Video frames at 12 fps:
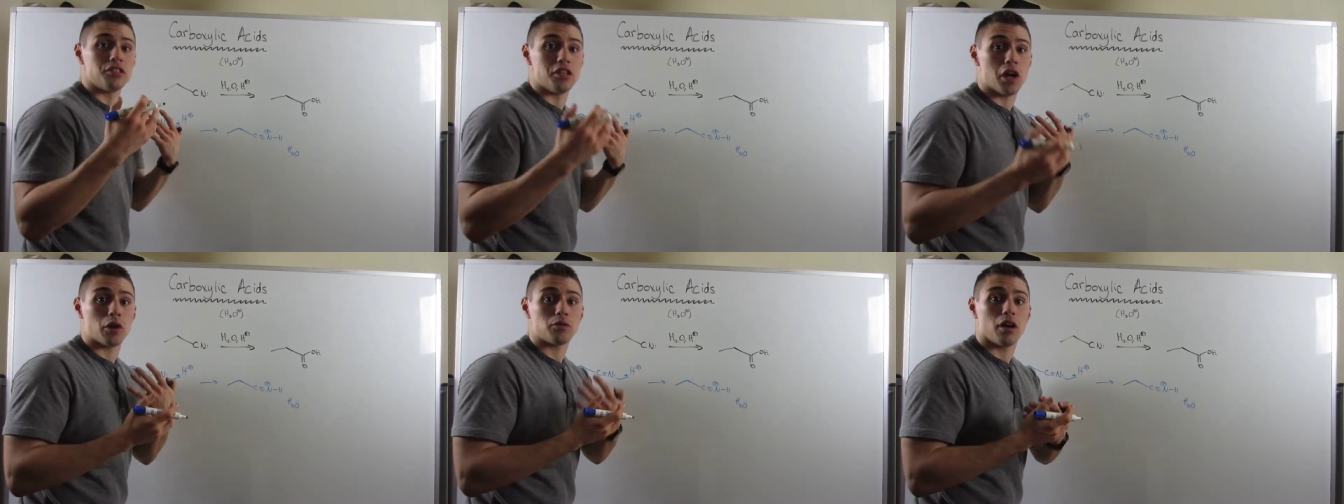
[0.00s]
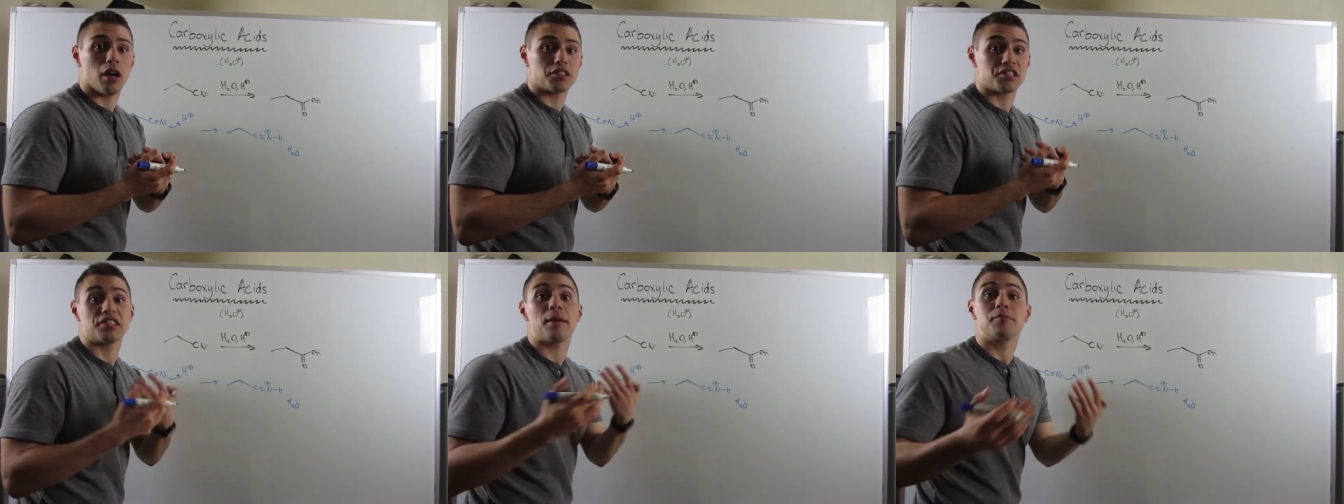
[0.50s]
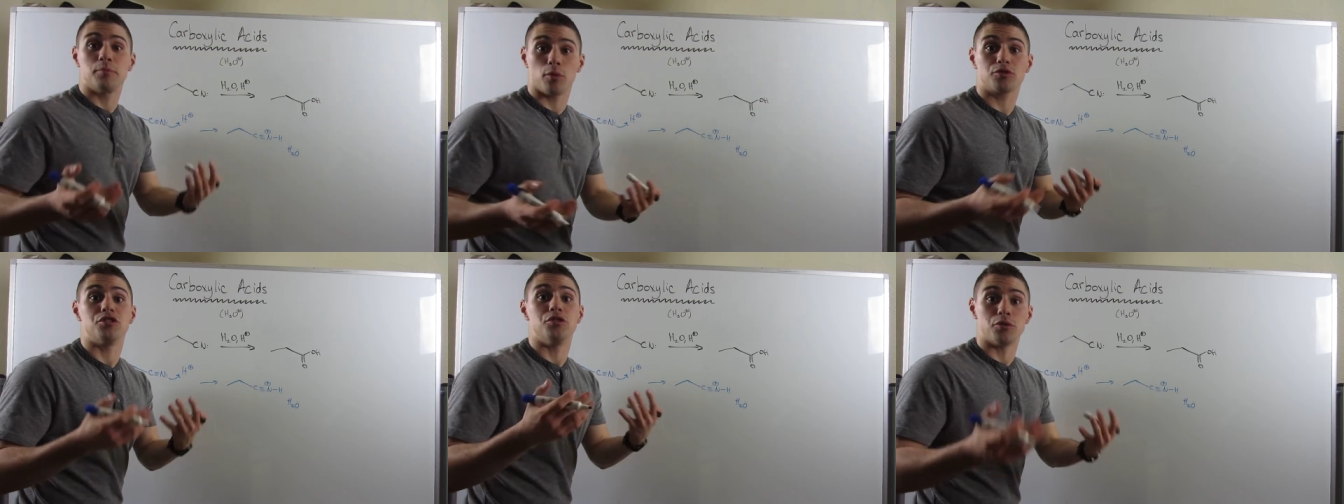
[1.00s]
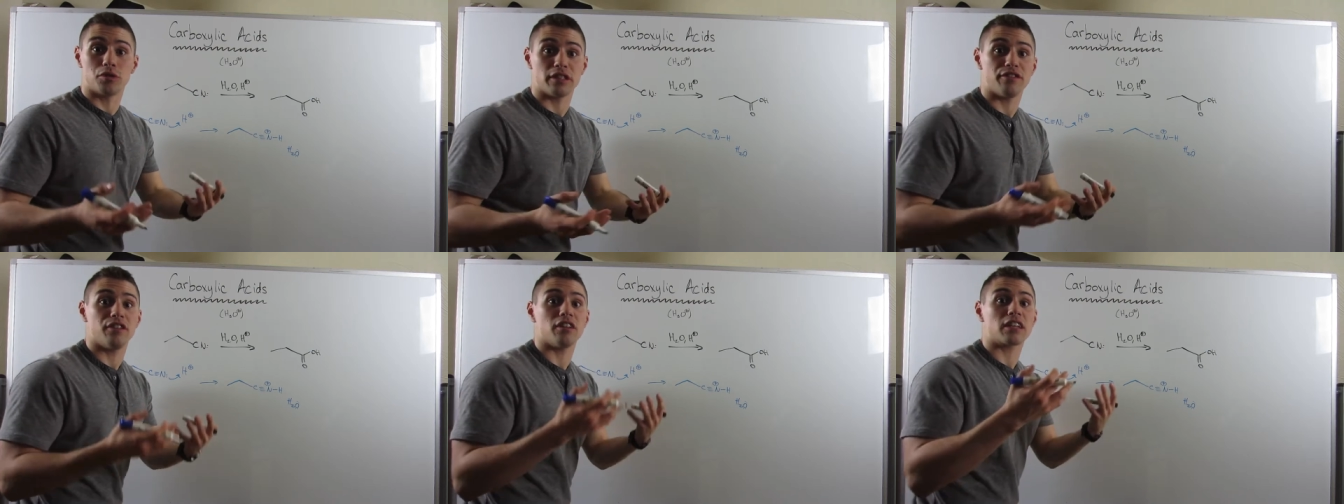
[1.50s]
you know, uh, susceptible to
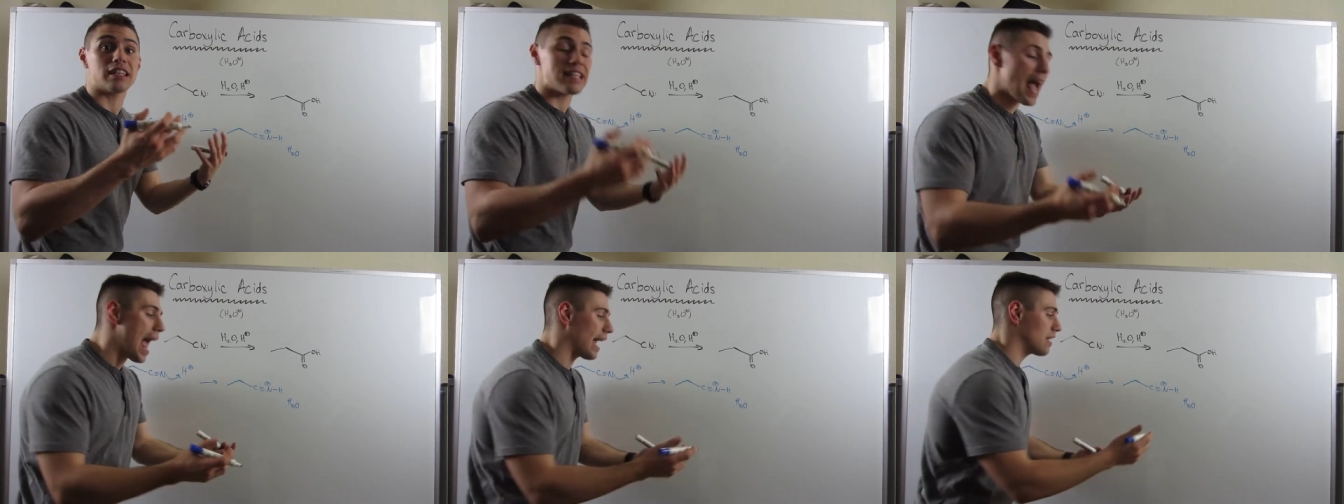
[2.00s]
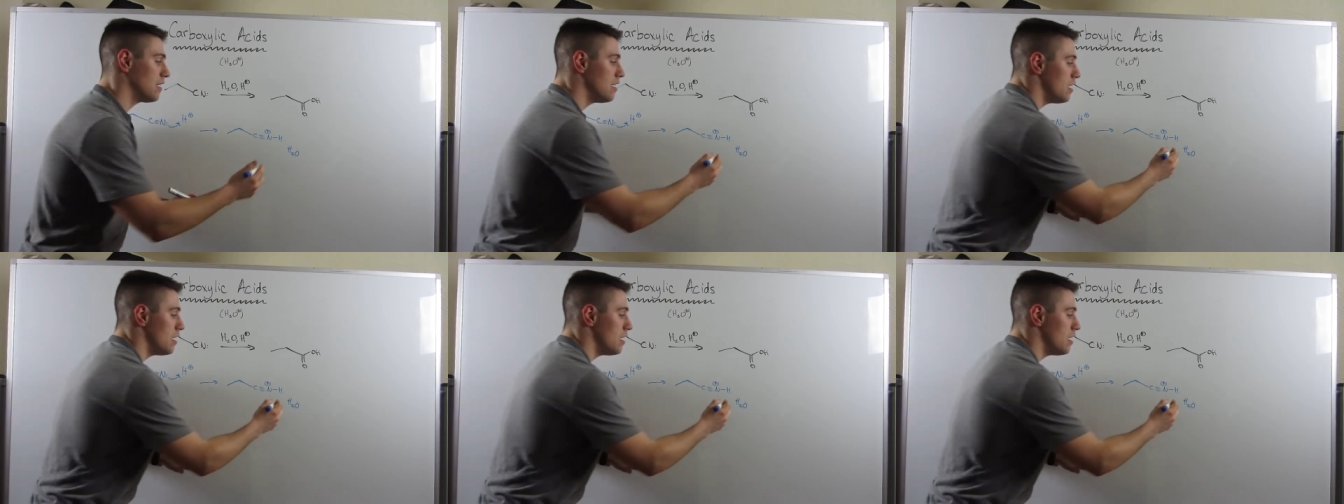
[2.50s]
nucleophilic attack.